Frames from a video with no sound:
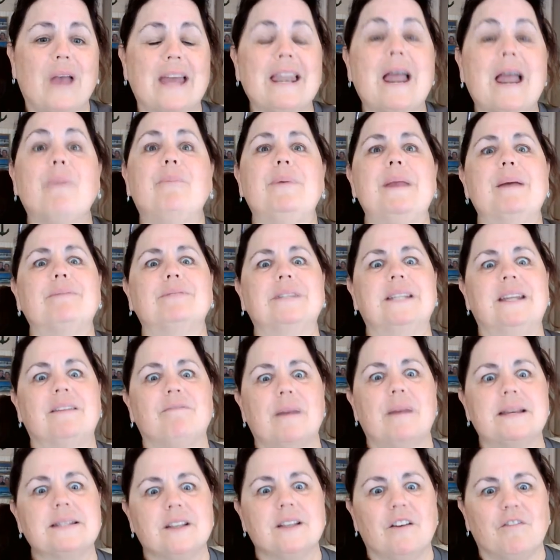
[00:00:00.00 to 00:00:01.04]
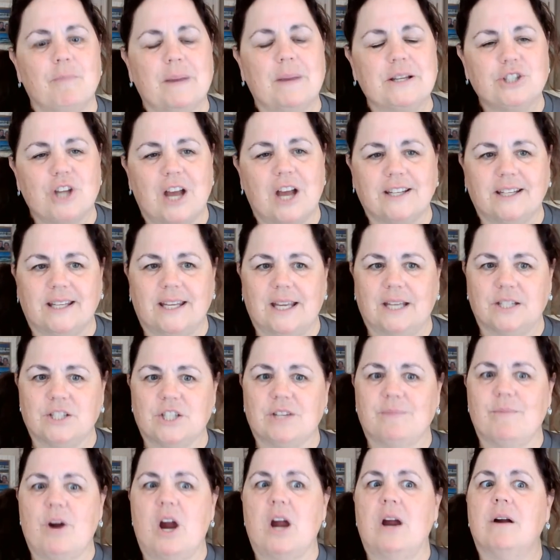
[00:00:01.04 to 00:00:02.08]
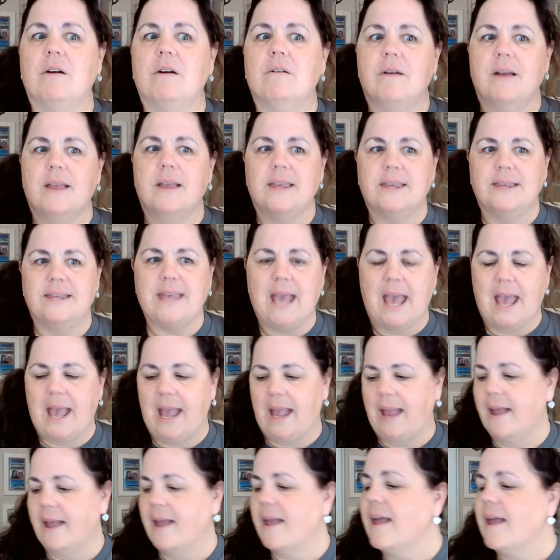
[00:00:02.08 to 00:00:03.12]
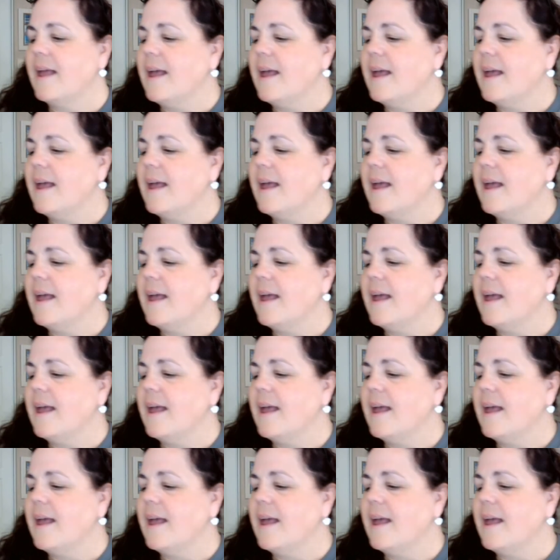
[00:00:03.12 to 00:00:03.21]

and I'll be able to give myself my shot again tomorrow. Yay.